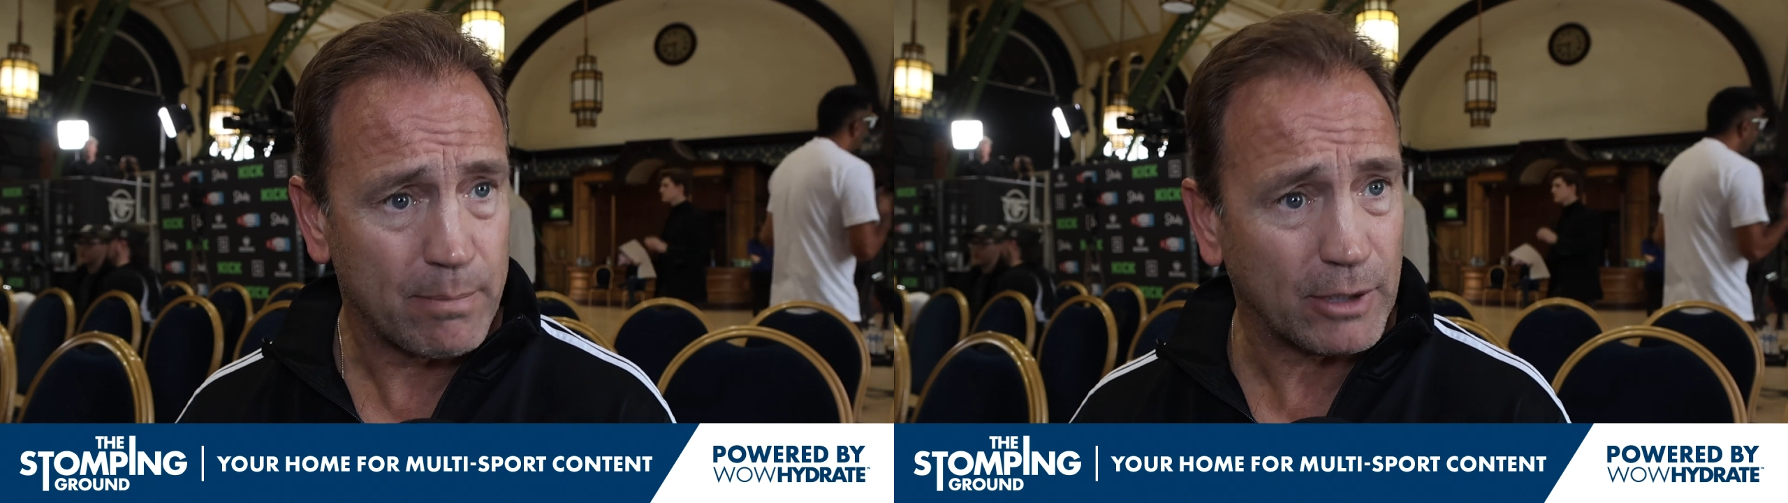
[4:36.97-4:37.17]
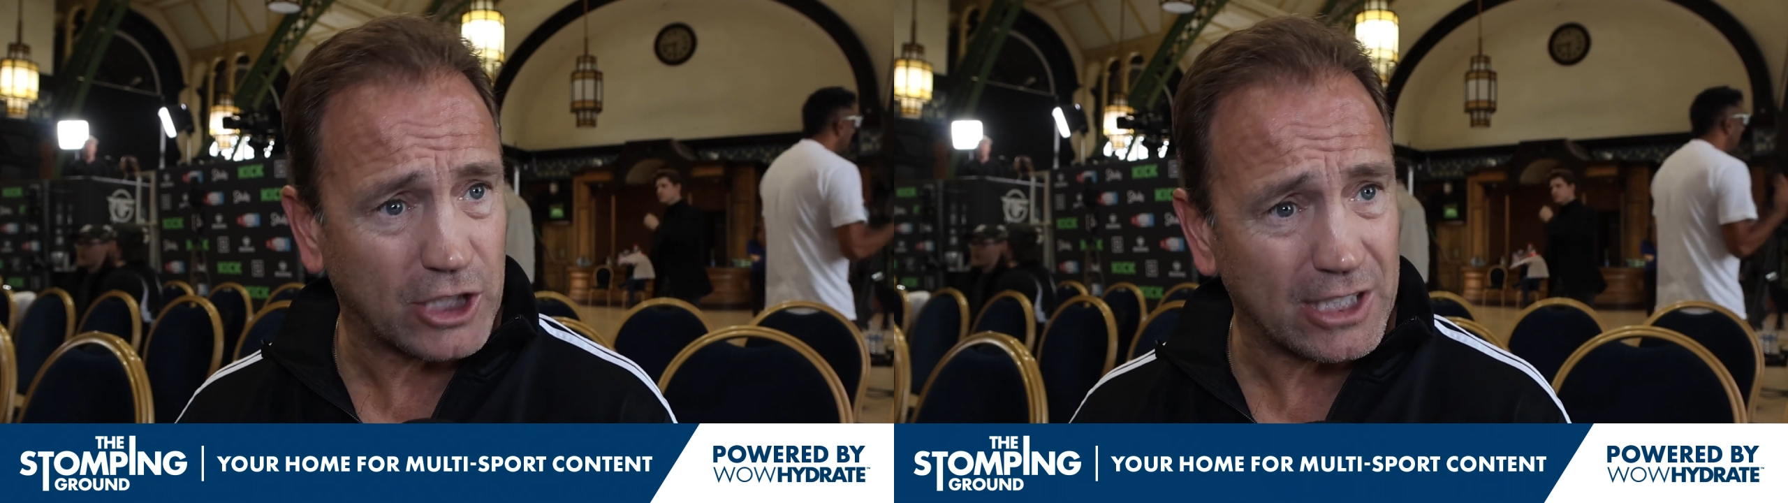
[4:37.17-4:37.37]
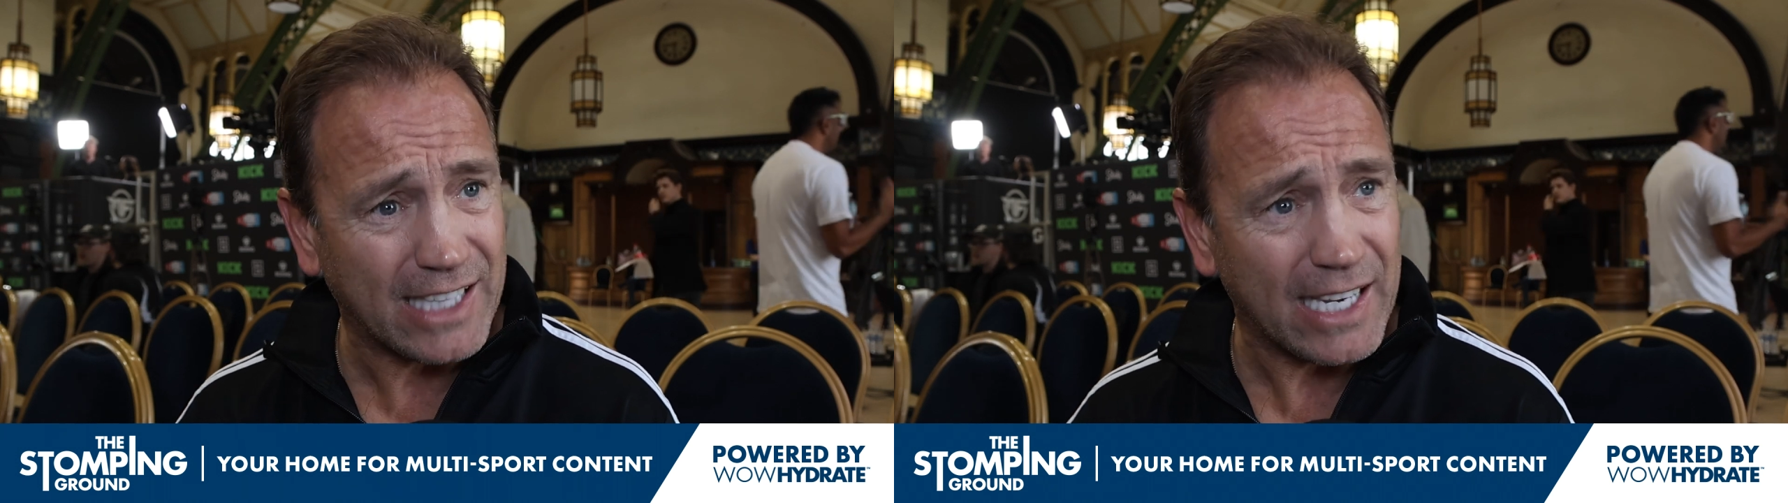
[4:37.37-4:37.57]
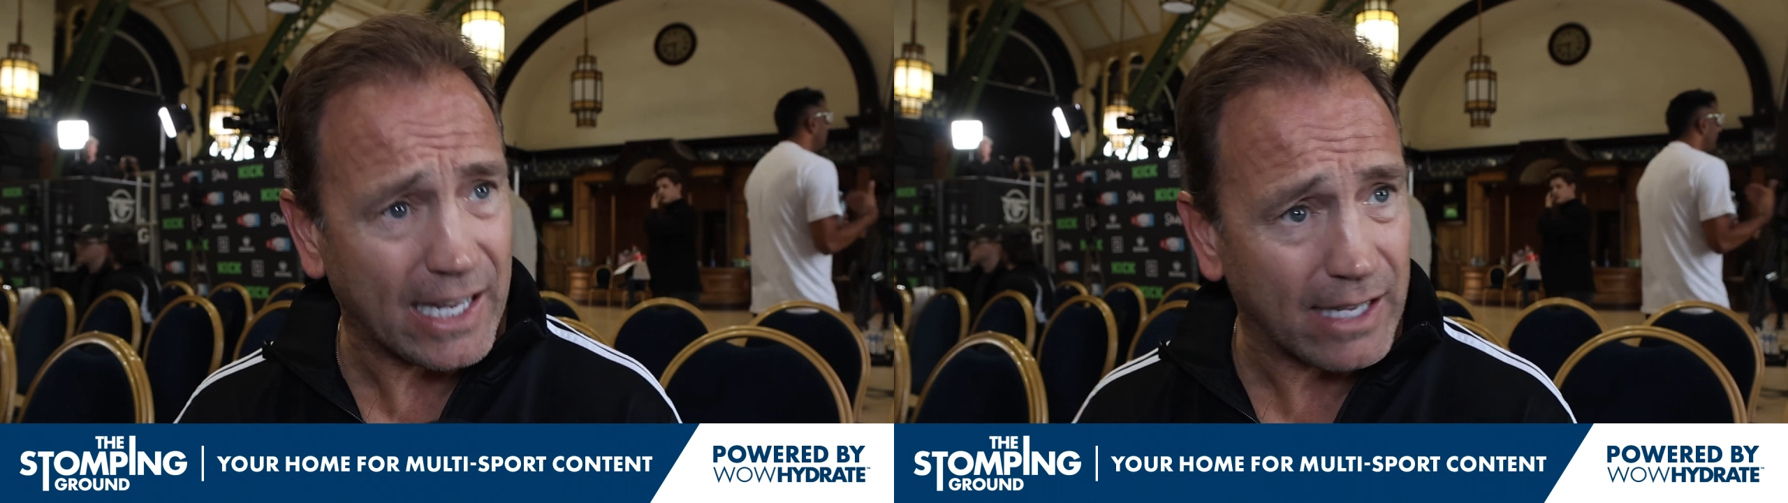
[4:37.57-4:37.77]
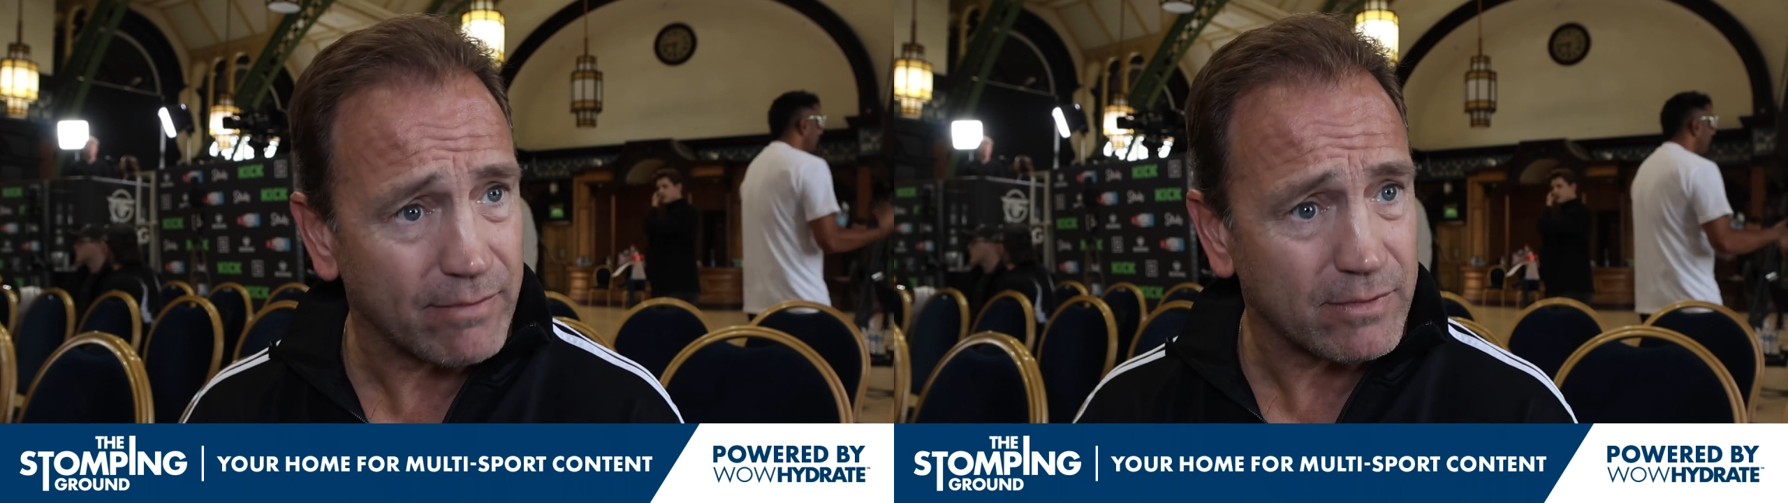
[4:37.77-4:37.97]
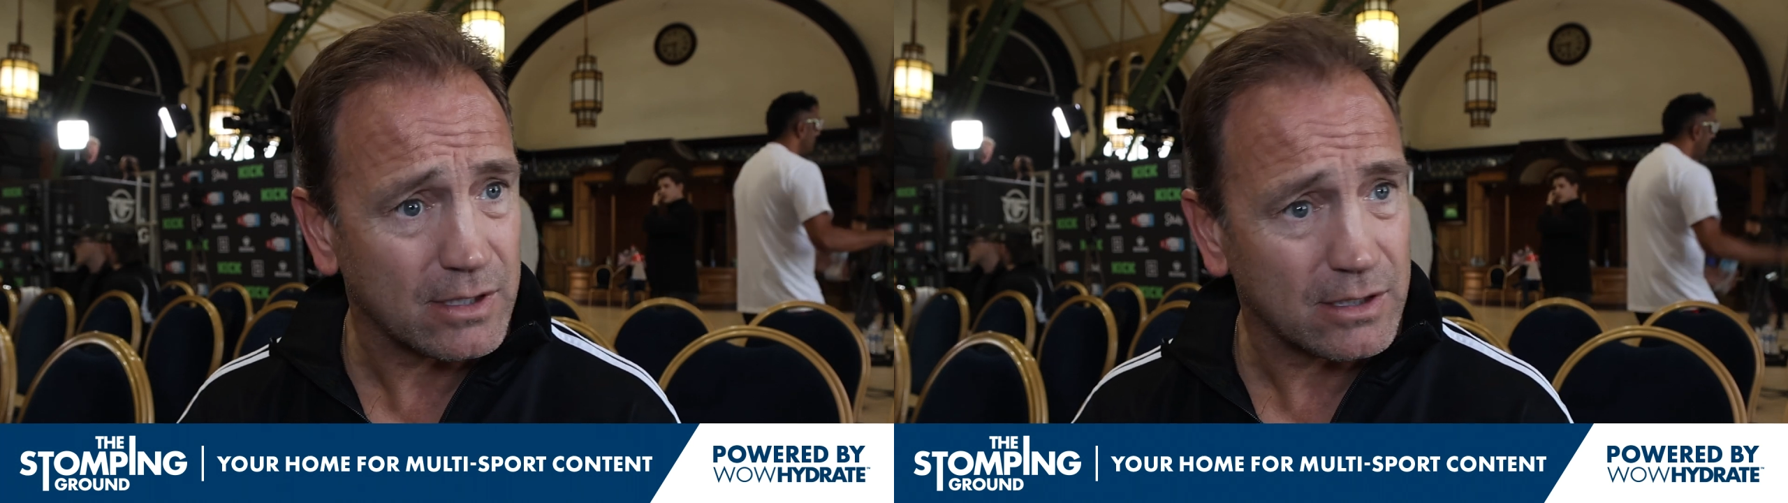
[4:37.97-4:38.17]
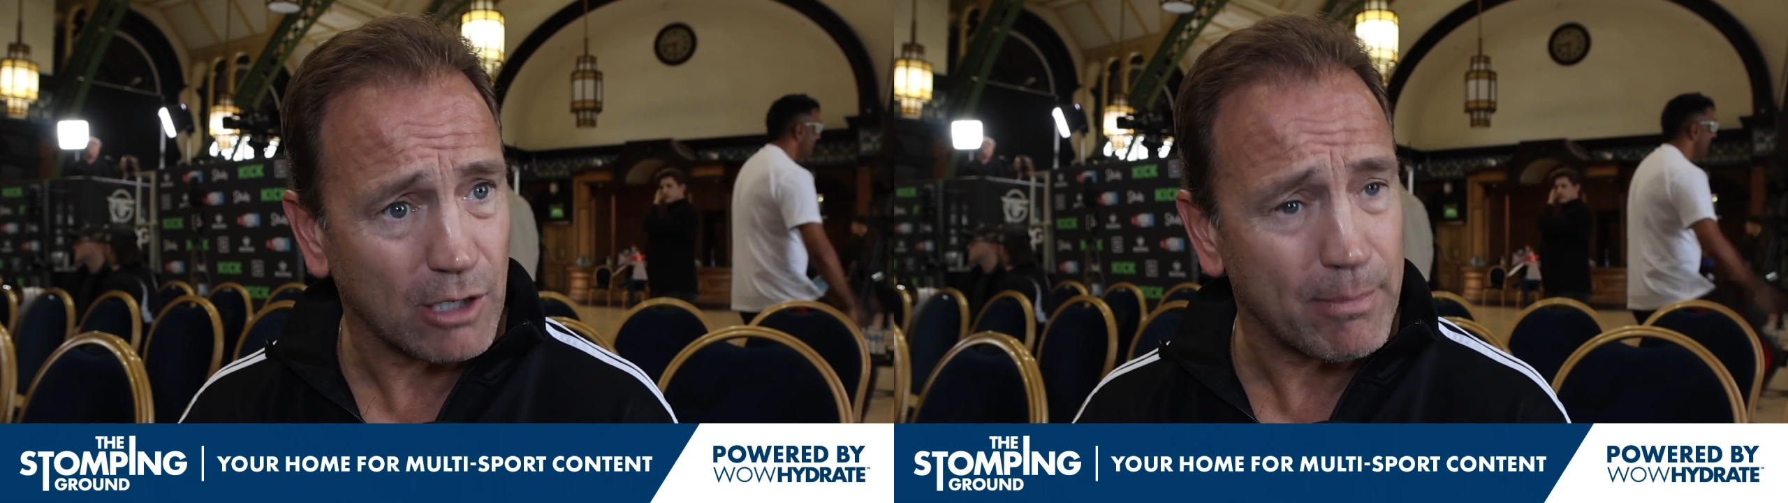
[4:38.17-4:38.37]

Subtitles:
But she did it. So